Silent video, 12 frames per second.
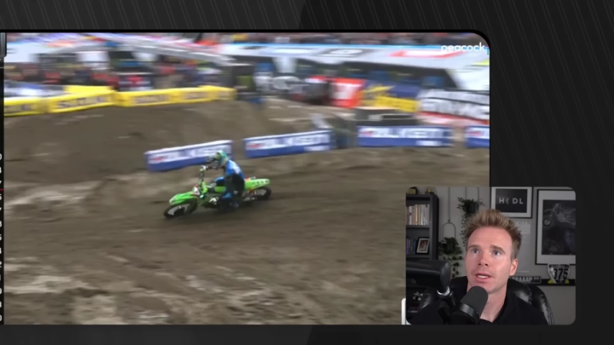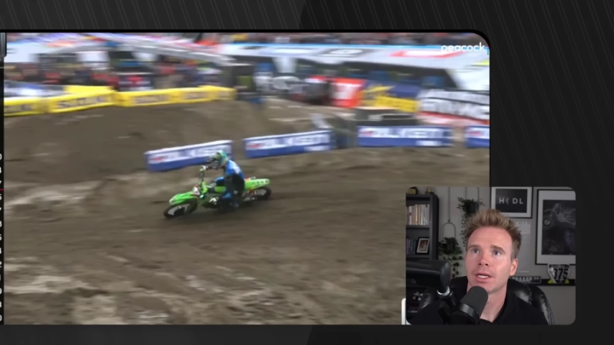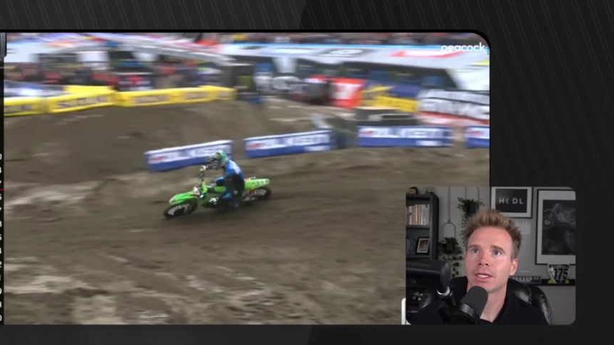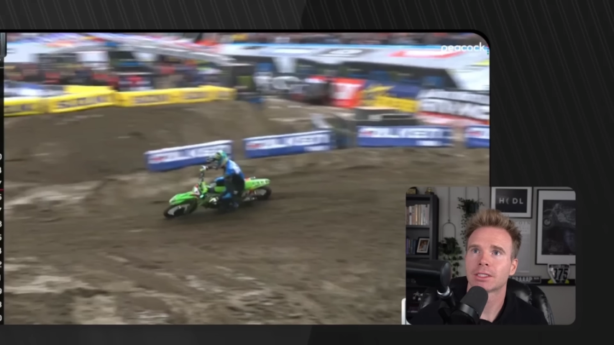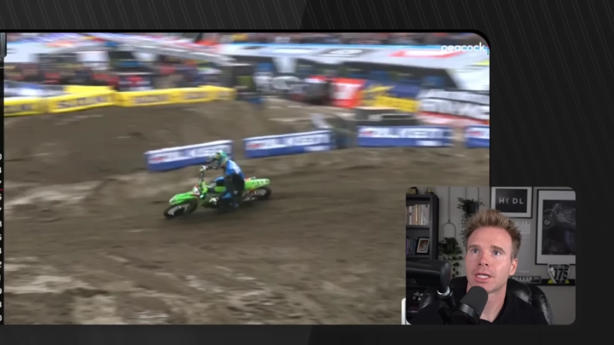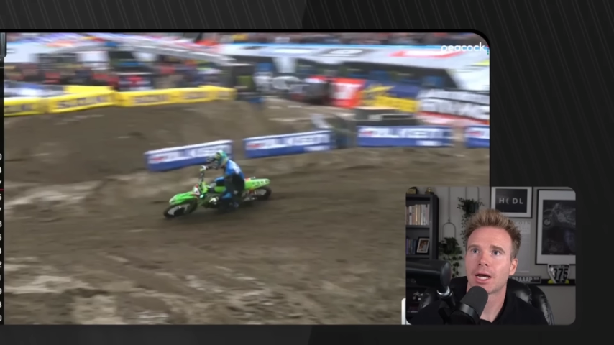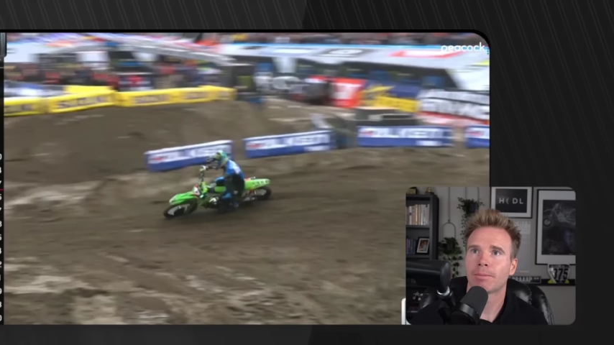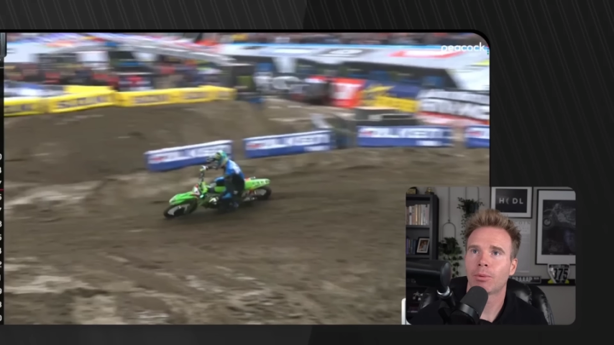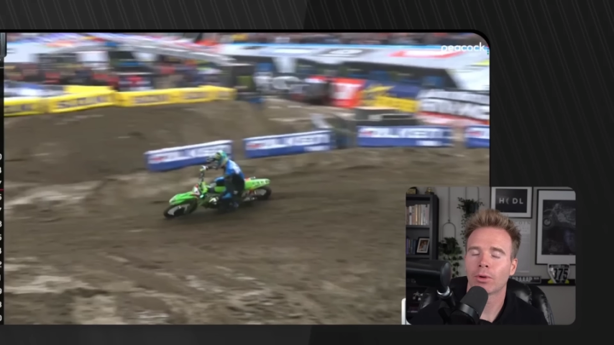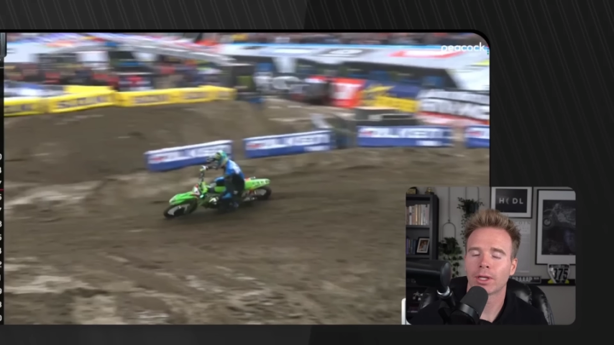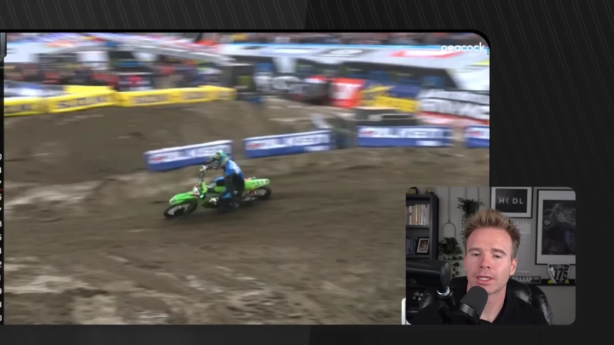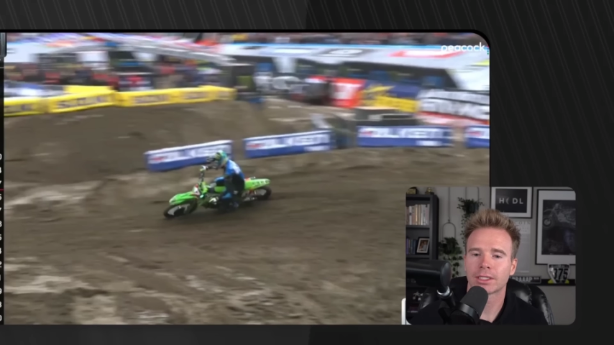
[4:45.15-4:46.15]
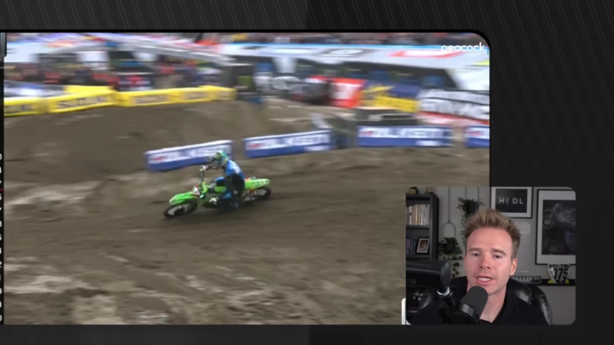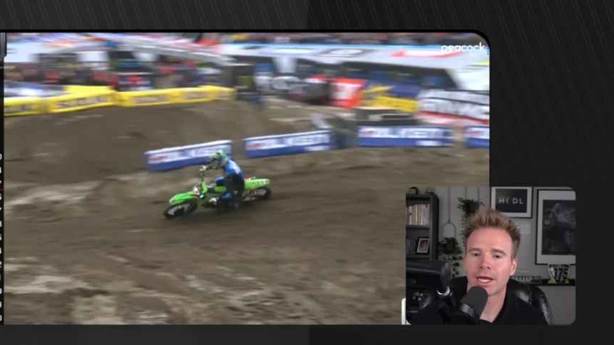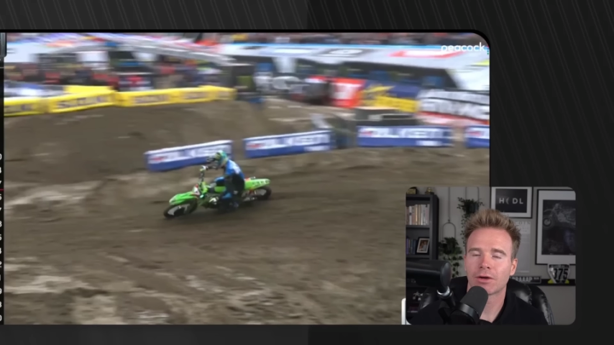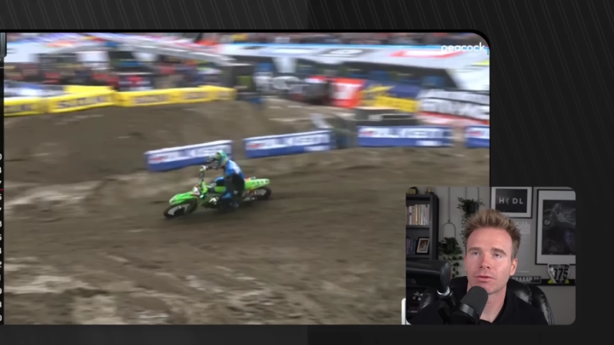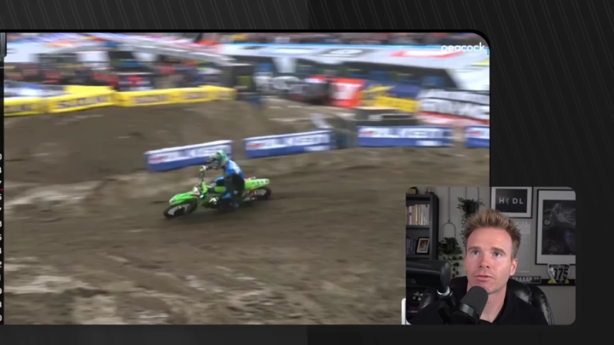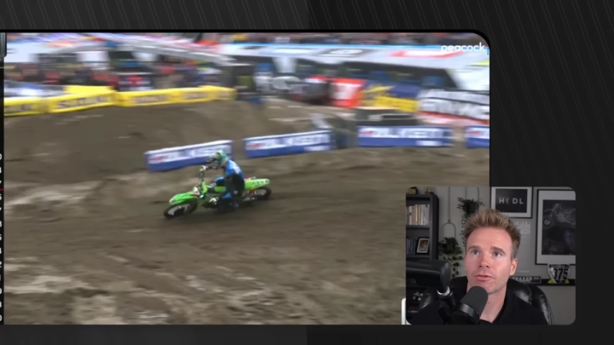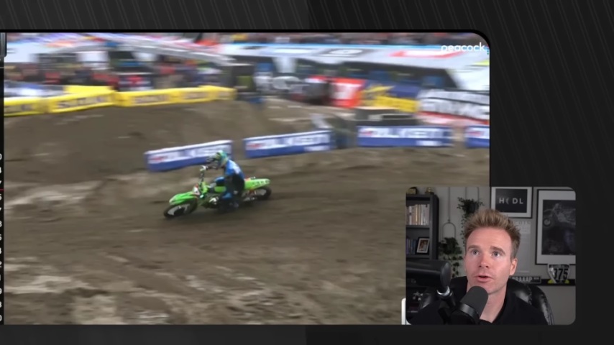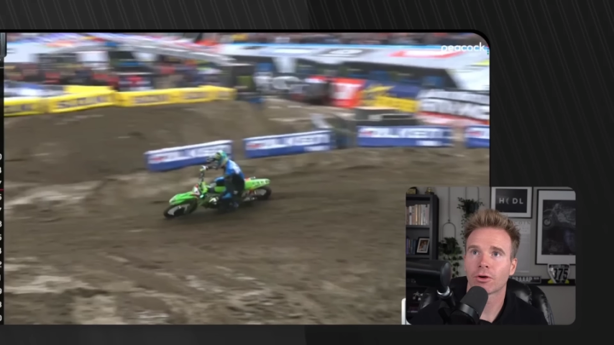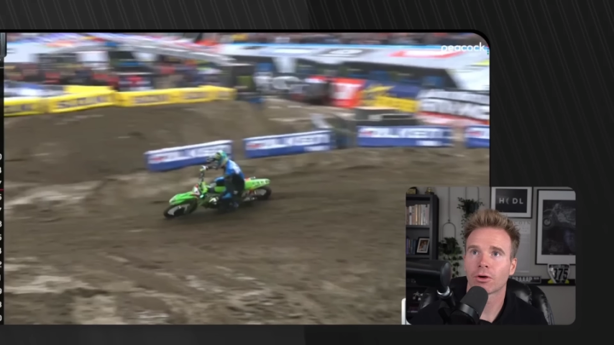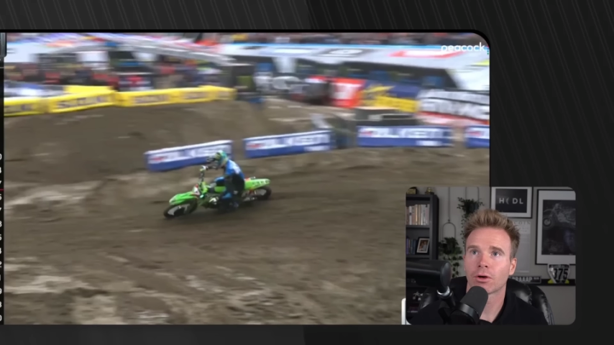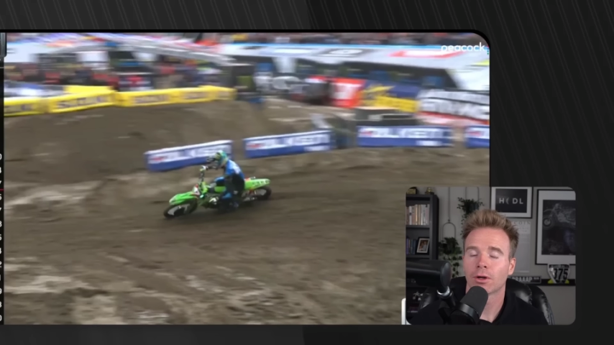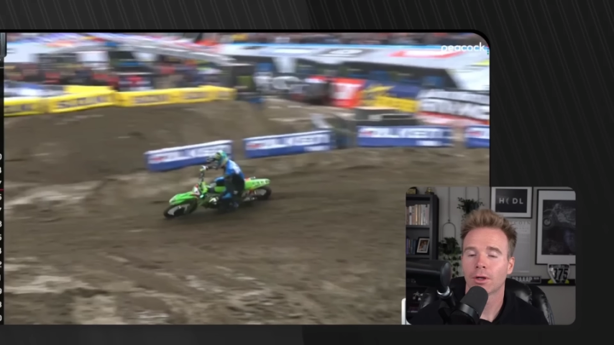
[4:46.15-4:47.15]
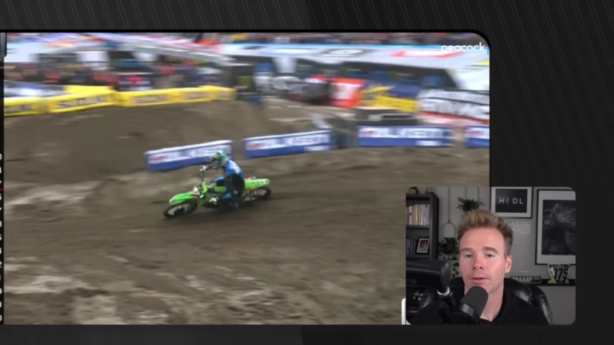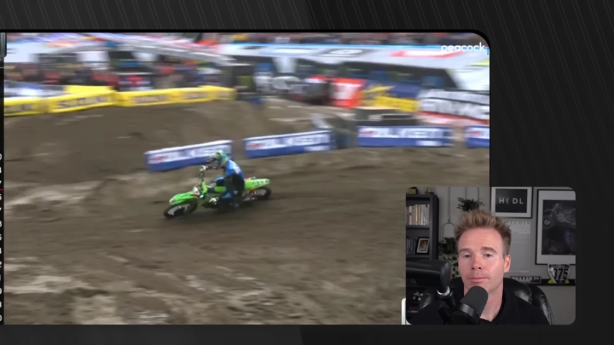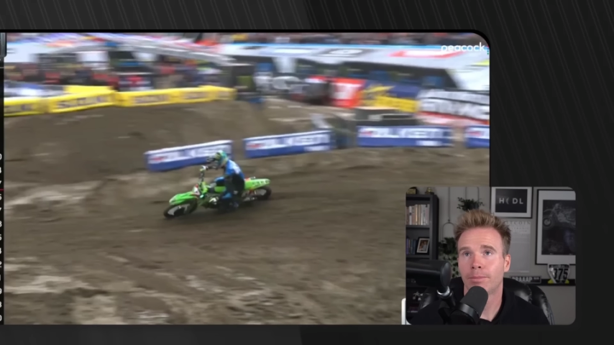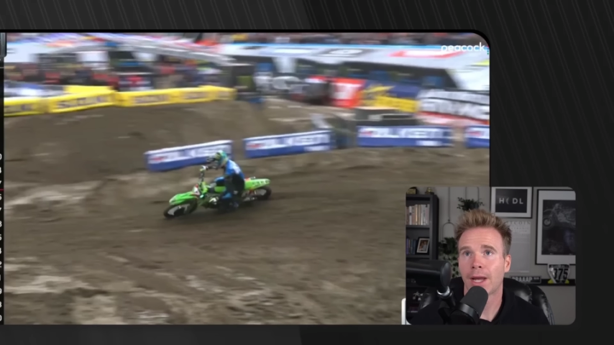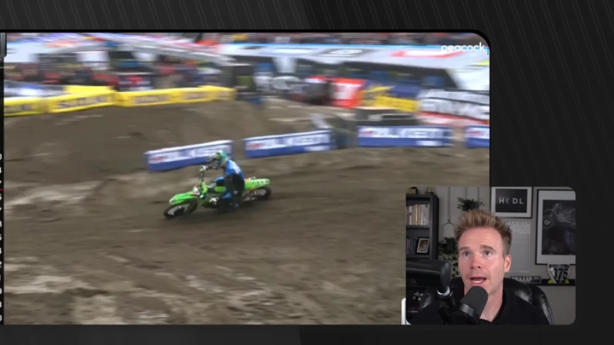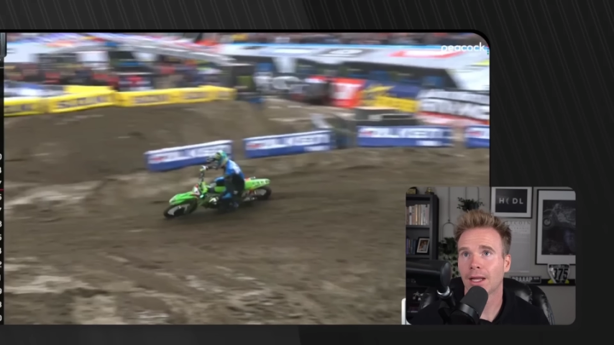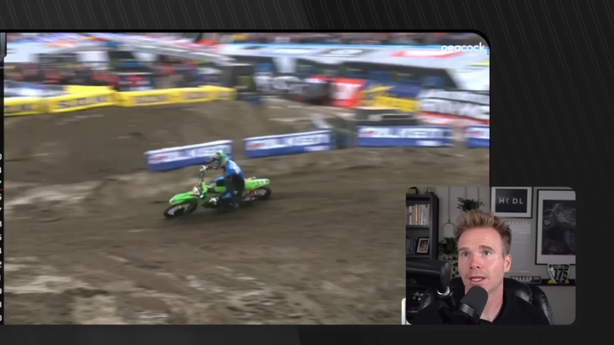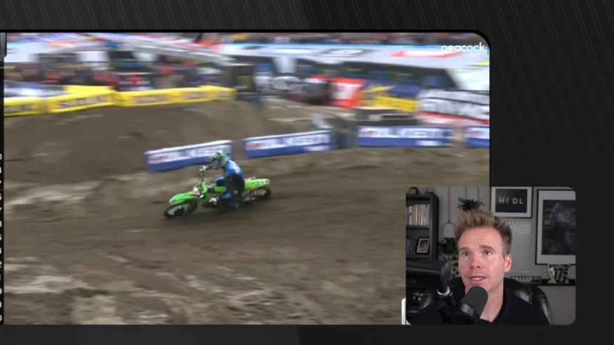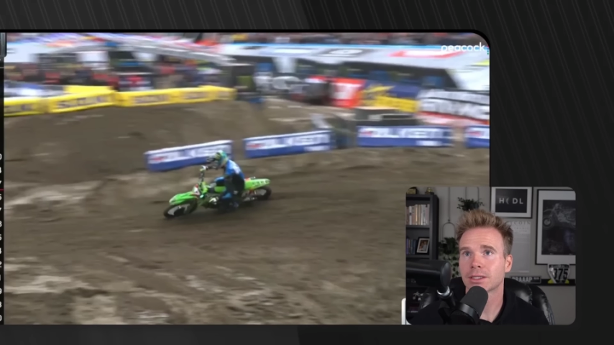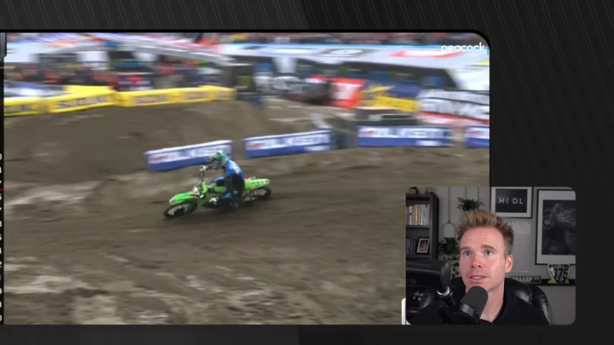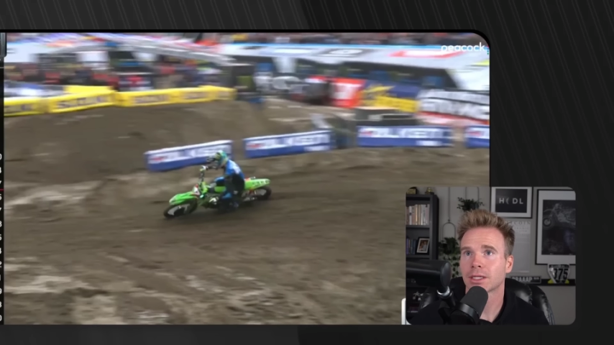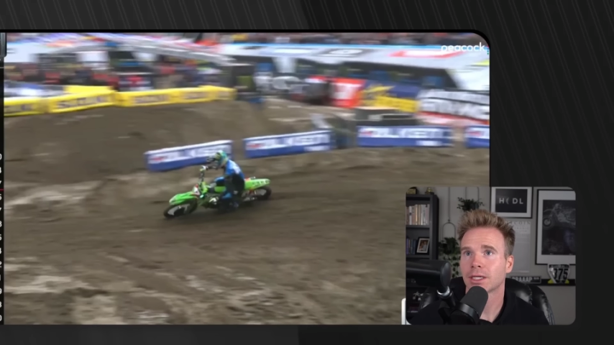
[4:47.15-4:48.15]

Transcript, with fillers: He's not pointing it down for balance.